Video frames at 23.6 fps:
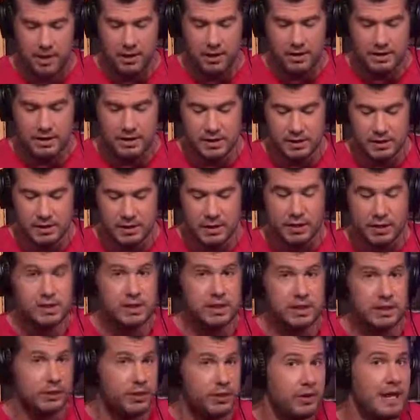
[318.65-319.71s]
But here's the
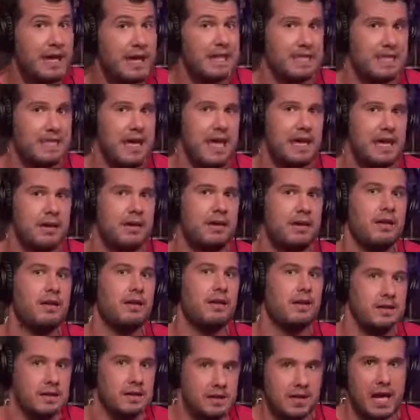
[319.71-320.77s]
deal. They're not saying
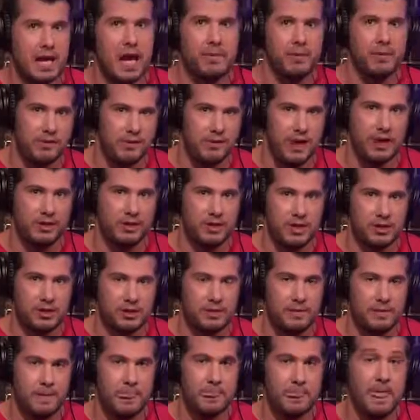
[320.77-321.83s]
this is a copyright
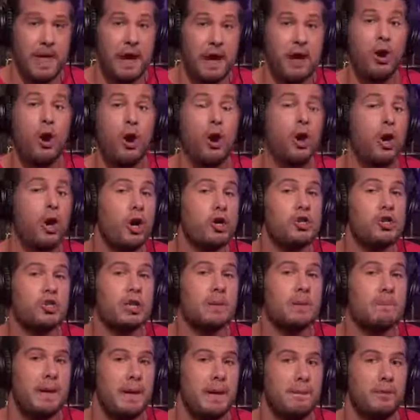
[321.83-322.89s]
violation. They're
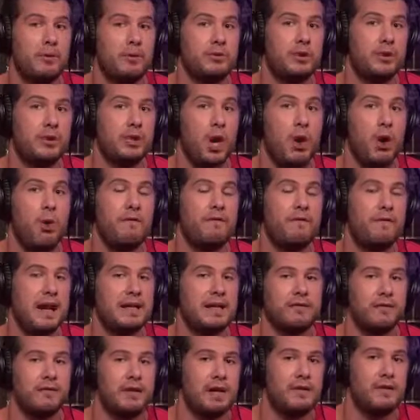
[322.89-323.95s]
urging people to go
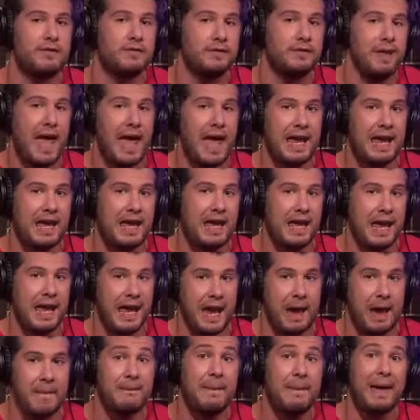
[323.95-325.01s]
effectively on a flagging
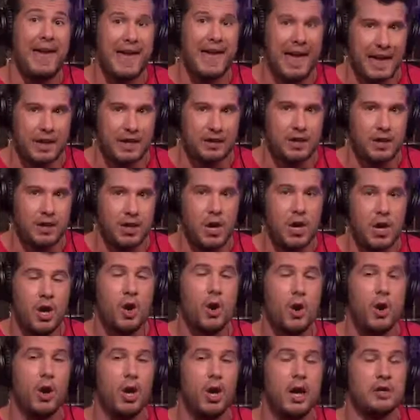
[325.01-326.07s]
campaign
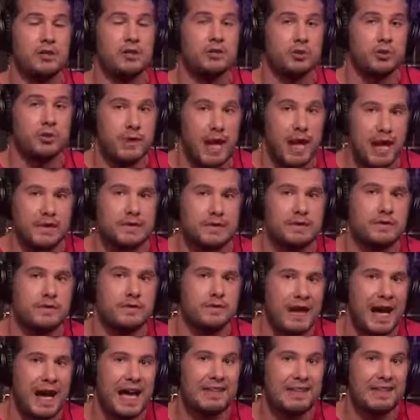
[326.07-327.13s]
in direct
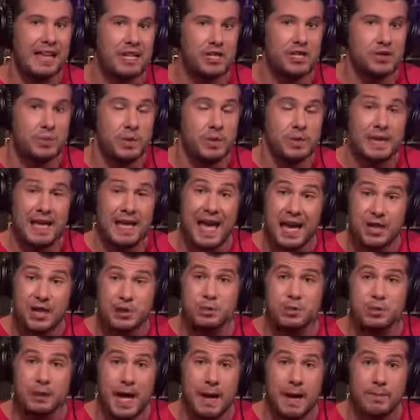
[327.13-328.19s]
violation with the
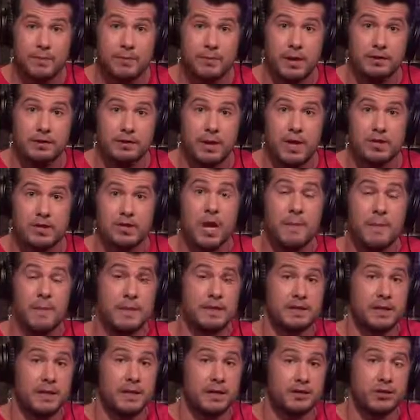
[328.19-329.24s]
actual copyright laws.
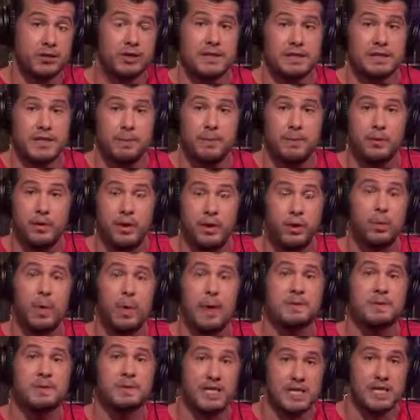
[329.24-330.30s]
Because here's a good example. Their
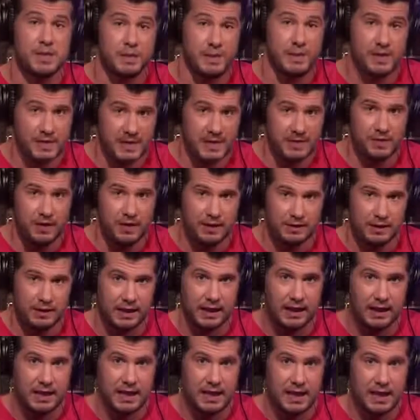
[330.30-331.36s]
website
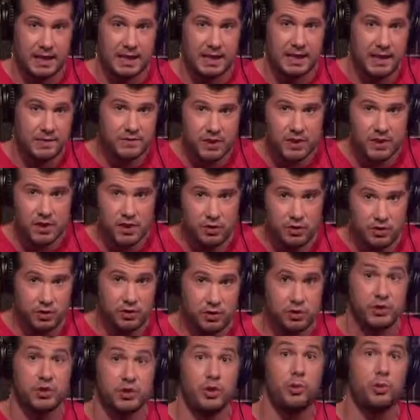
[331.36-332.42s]
specifically gives its
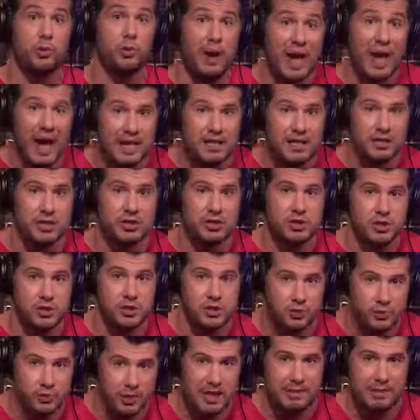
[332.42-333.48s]
users the right to
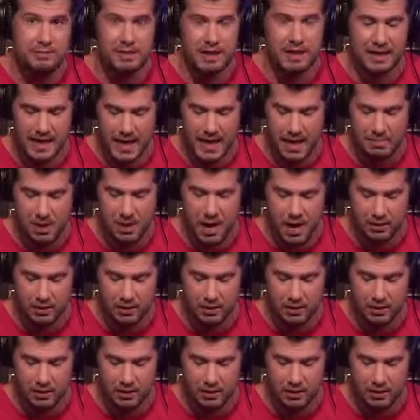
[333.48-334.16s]
stream the game